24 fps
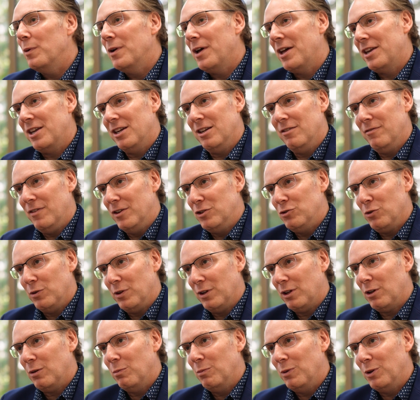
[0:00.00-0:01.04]
an individual in
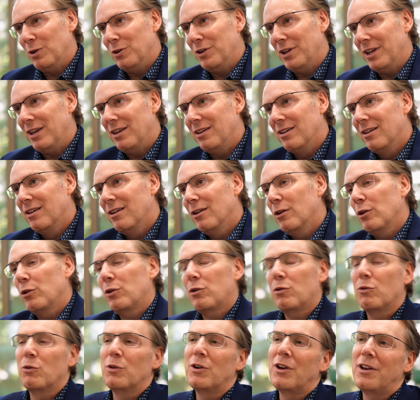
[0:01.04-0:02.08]
the community
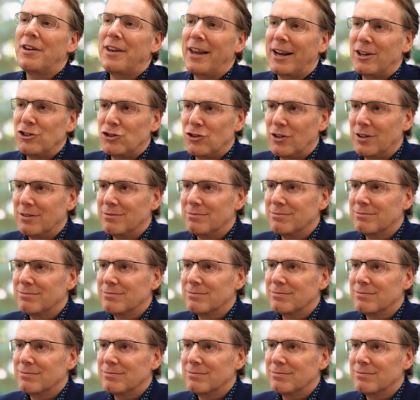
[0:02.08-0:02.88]
through an addiction,